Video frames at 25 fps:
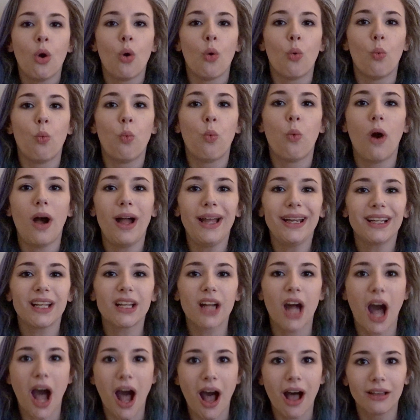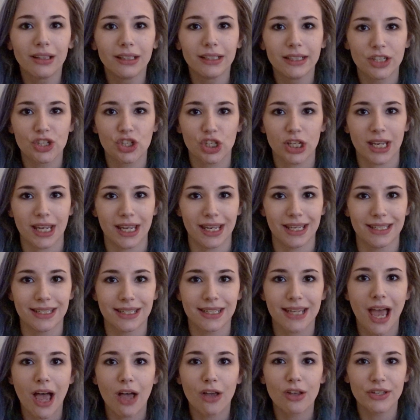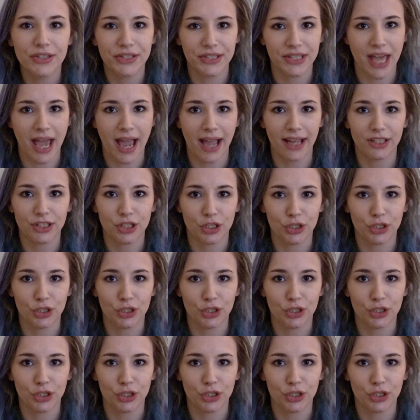What college kid tells that